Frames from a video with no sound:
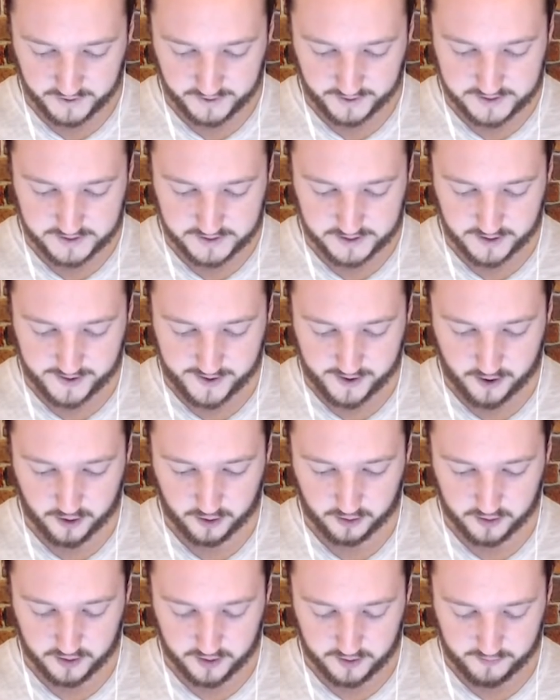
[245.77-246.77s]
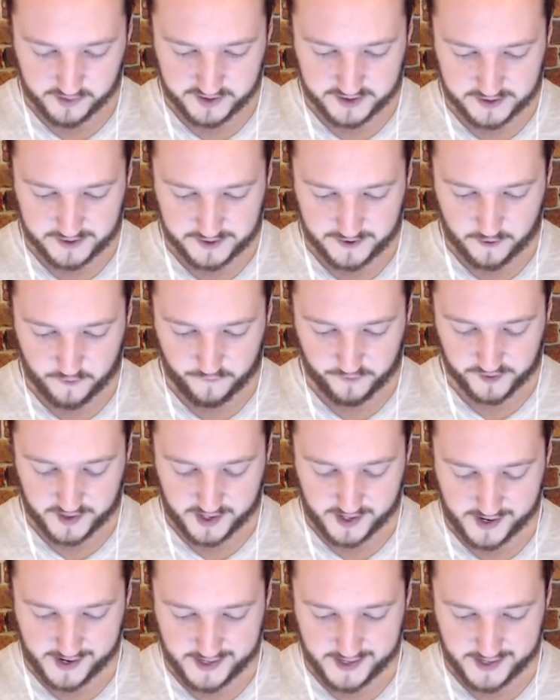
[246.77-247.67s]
Let's see here. Musketeer for that